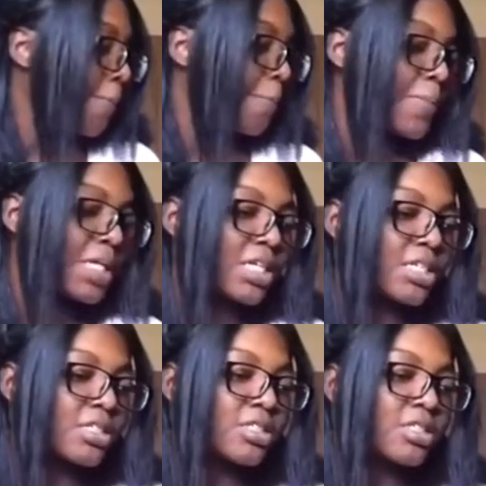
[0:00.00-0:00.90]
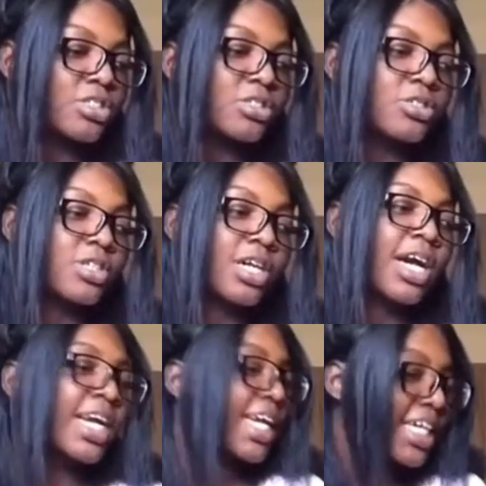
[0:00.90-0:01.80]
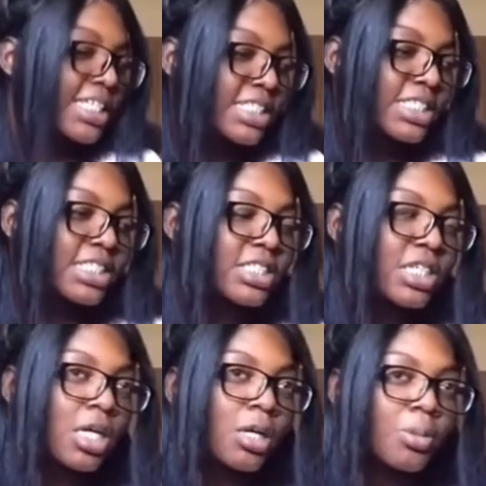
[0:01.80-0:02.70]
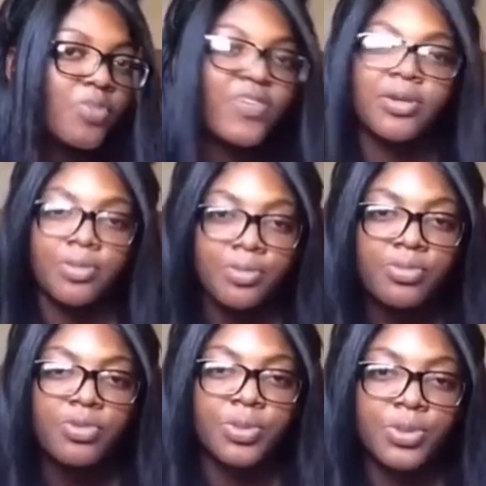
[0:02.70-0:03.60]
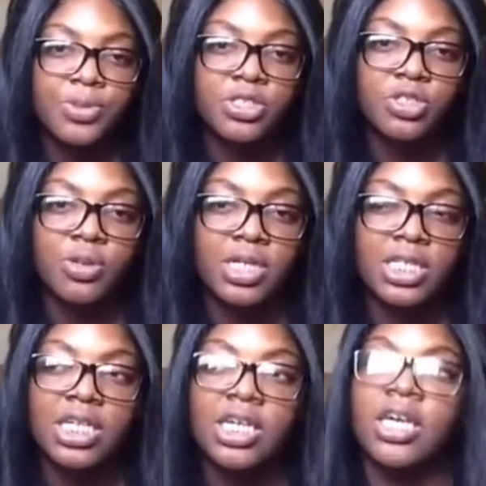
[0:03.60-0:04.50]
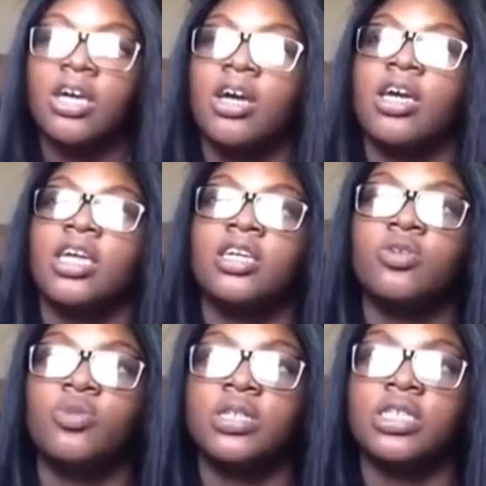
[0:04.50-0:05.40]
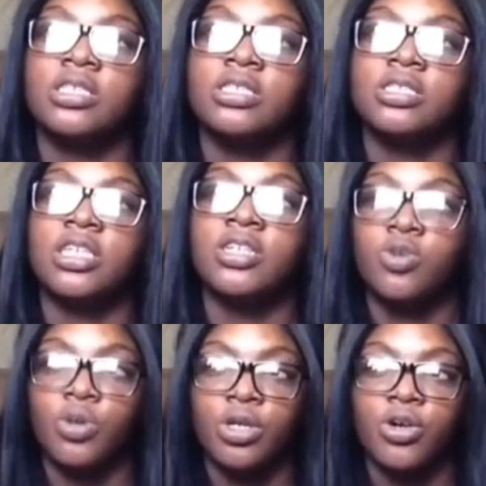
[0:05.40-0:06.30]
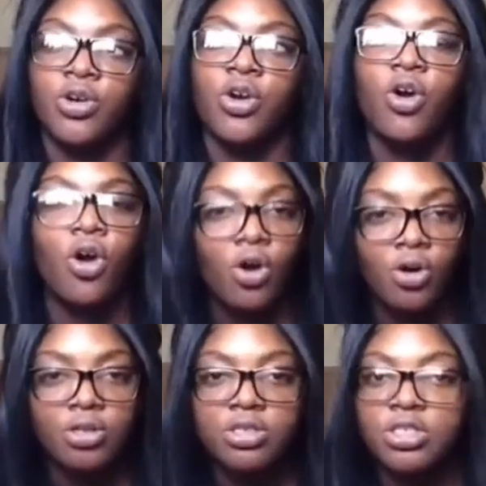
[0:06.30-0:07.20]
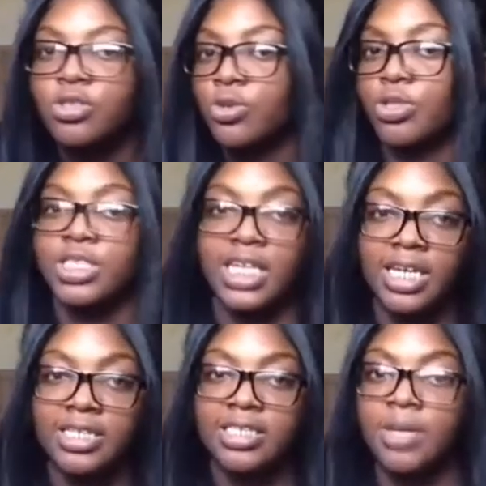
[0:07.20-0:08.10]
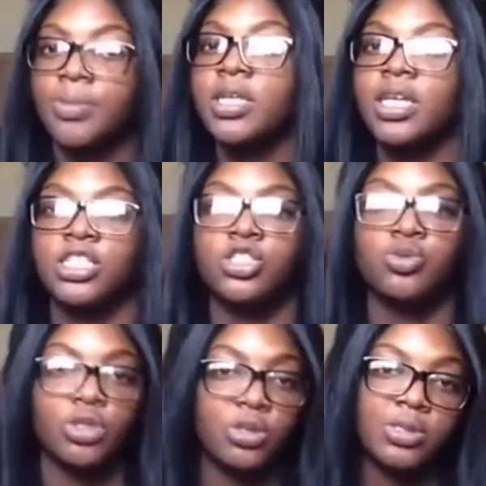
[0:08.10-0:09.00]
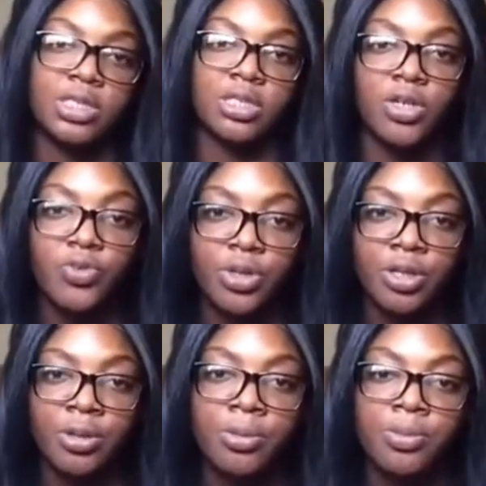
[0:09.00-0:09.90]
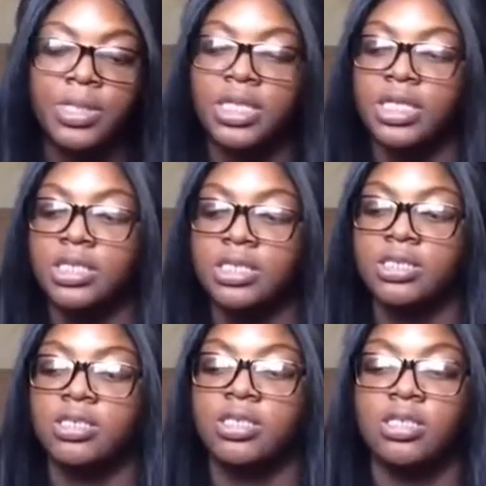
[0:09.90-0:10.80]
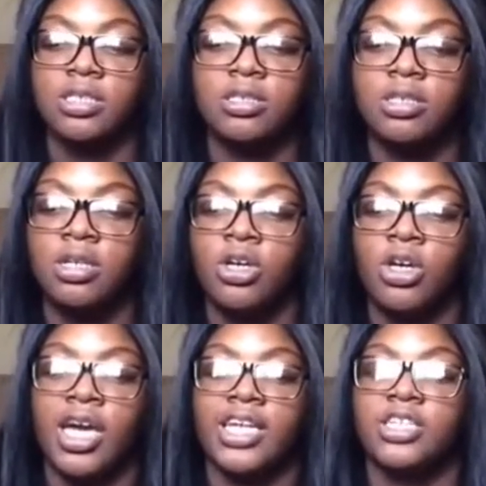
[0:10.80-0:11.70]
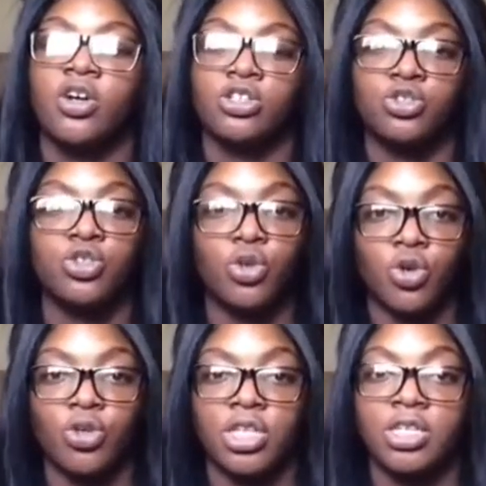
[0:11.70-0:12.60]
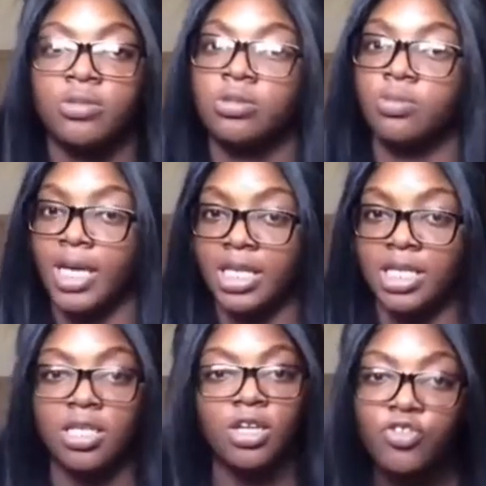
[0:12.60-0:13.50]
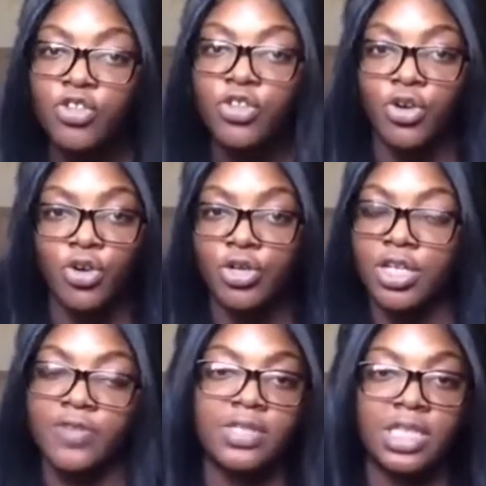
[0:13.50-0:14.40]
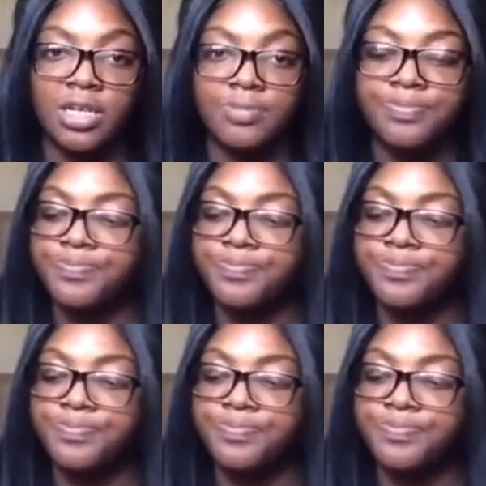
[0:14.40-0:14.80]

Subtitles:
Because I guess, if I remember this correctly, he was ignoring her calls, you know, her texts, and being that she really was in love with him, because he had also told her that he was madly in love with her and everything.